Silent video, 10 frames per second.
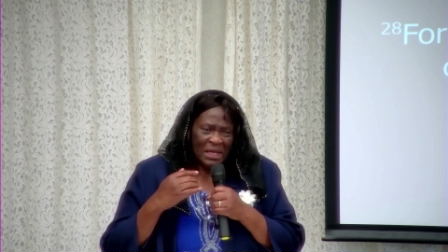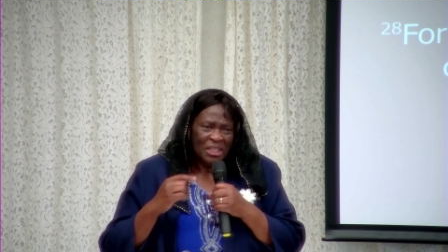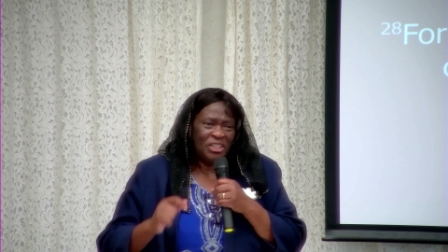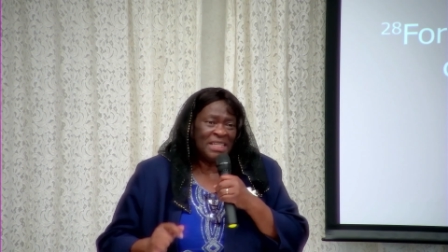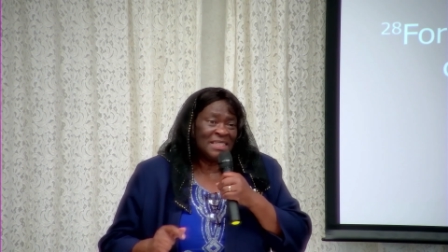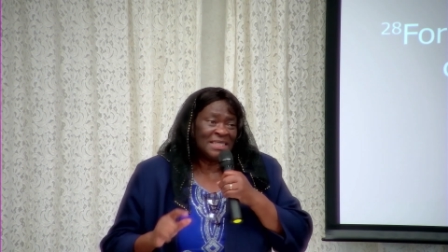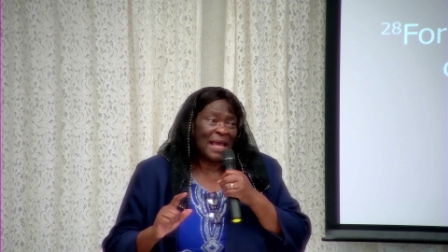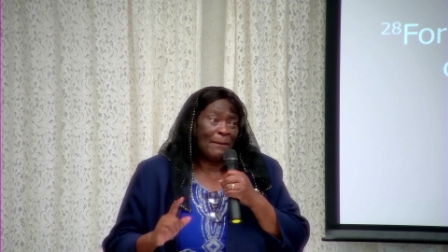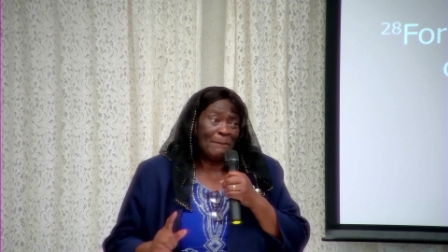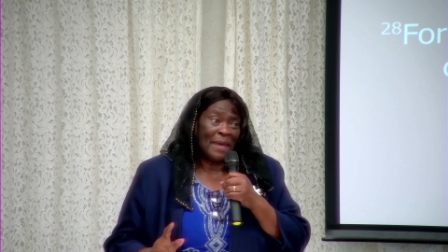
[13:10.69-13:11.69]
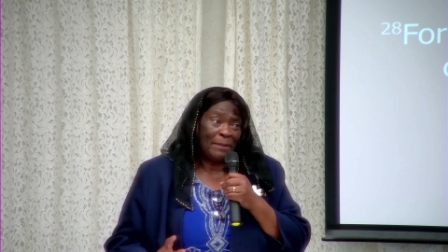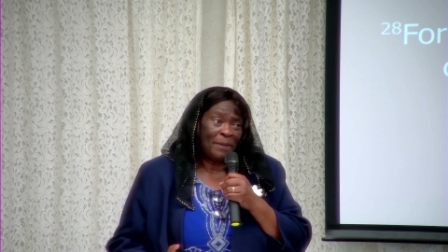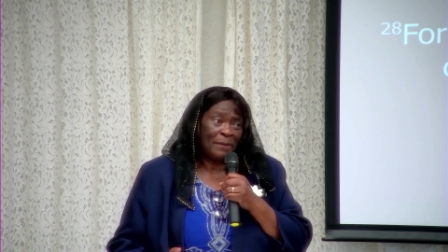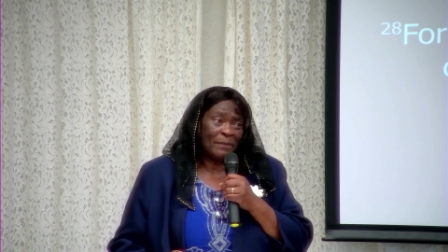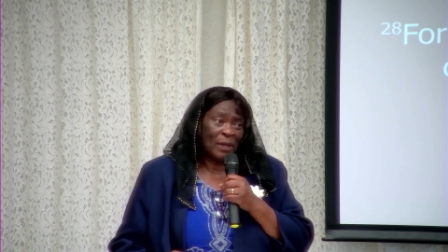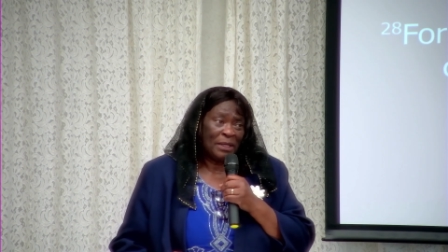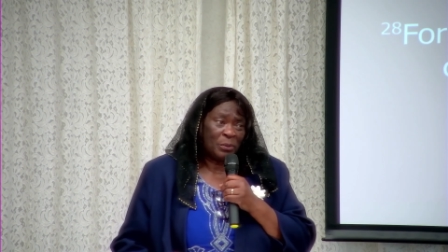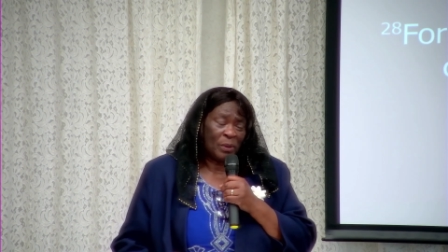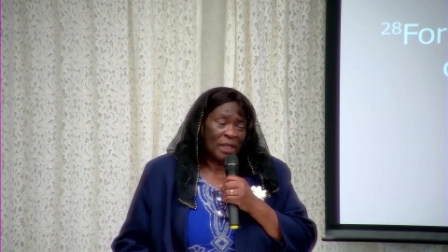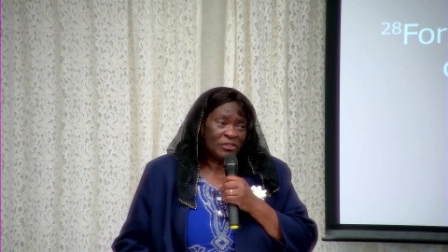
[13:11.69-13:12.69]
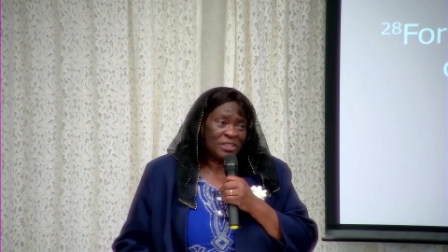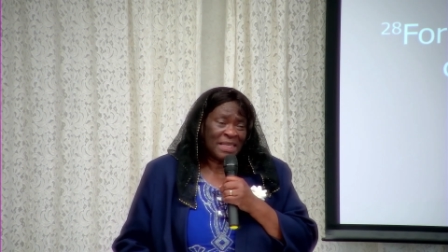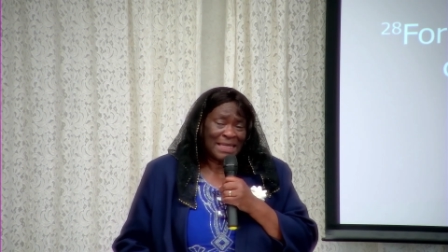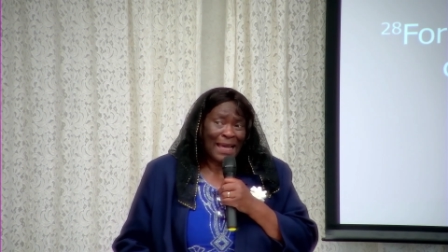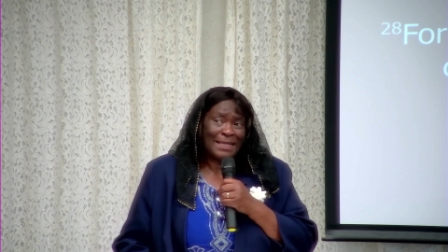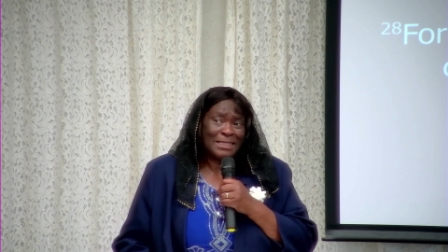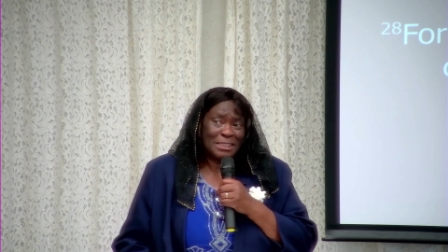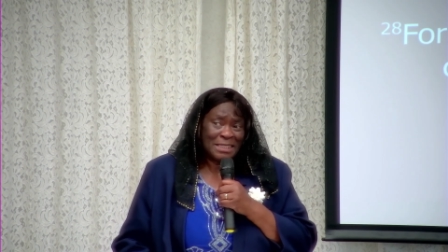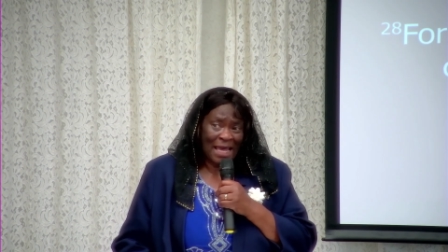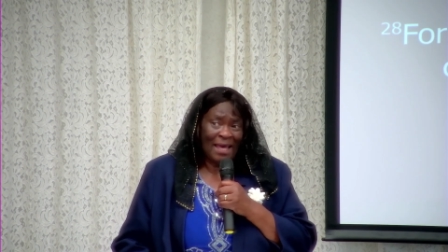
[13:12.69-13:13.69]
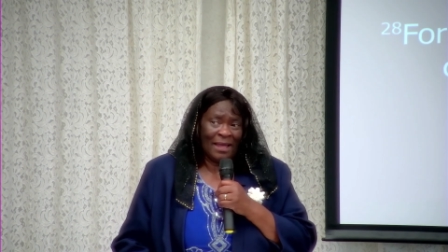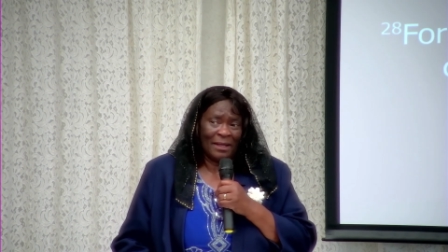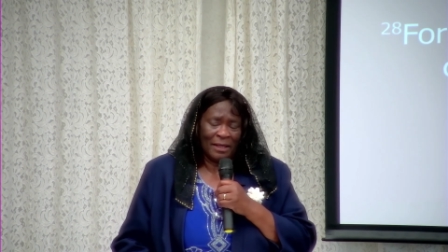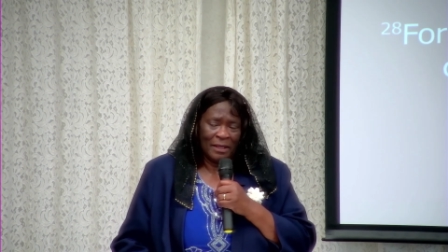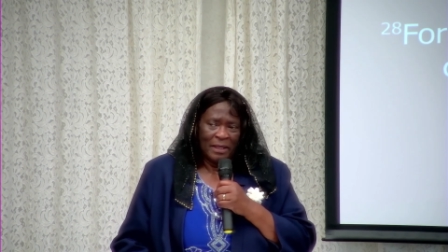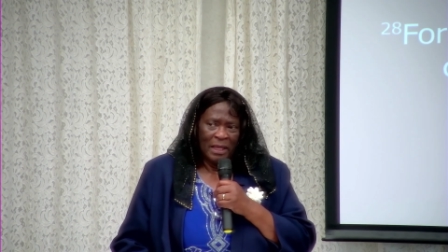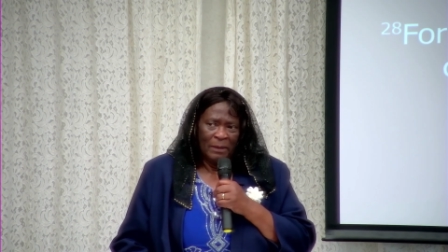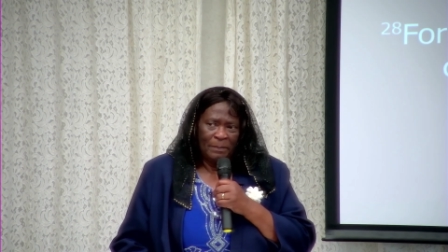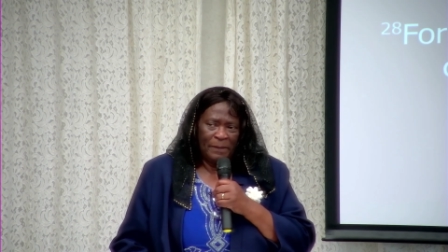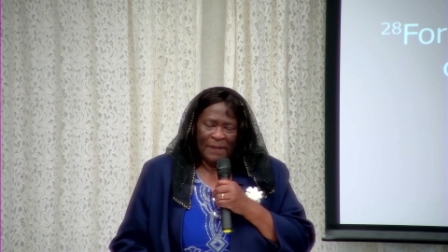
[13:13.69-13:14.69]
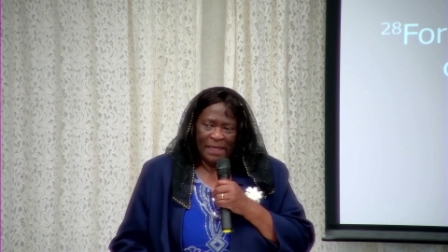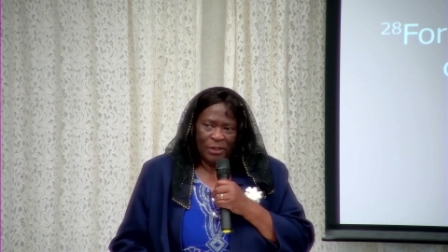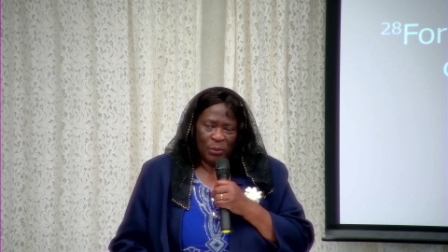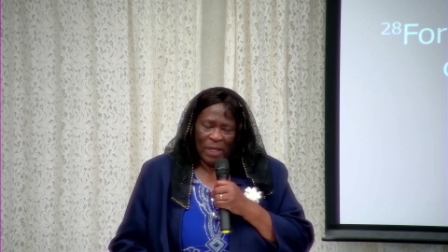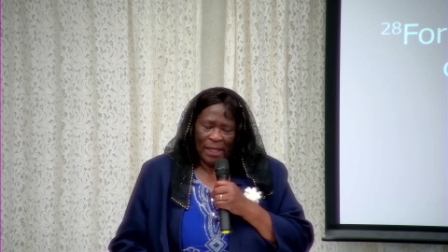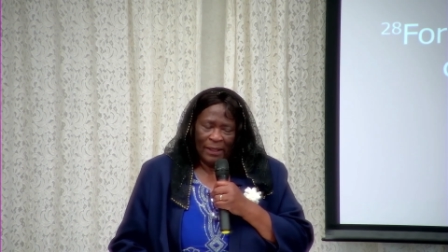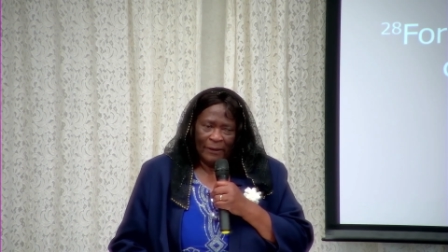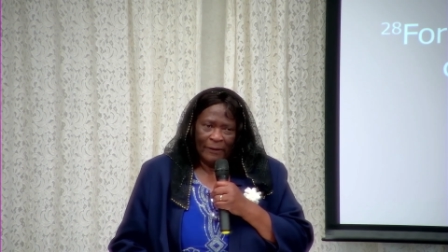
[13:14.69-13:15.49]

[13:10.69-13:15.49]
She didn't say, I may be made well. She said, I shall be made well.